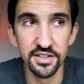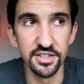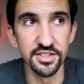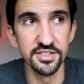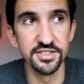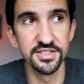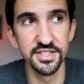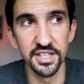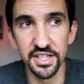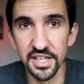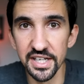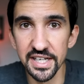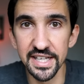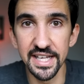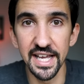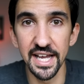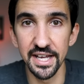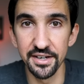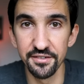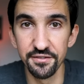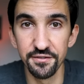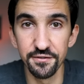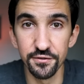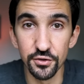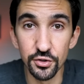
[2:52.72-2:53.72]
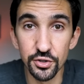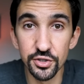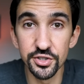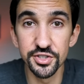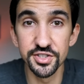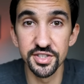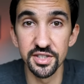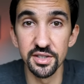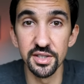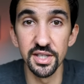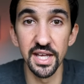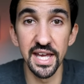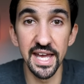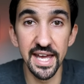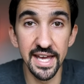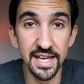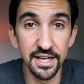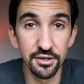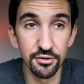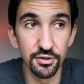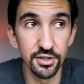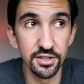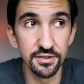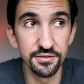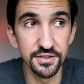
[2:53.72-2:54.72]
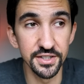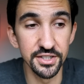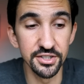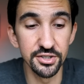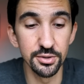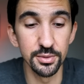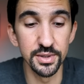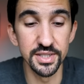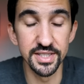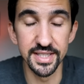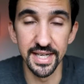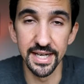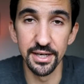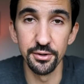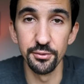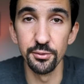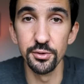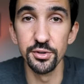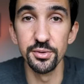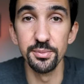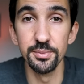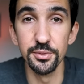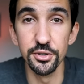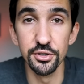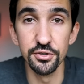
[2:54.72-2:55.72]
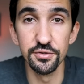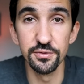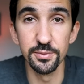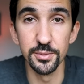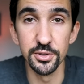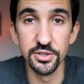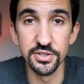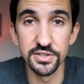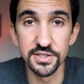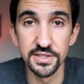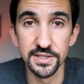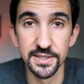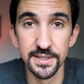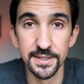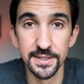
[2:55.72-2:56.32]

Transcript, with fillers: that suddenly had forced the aircraft into a downward movement.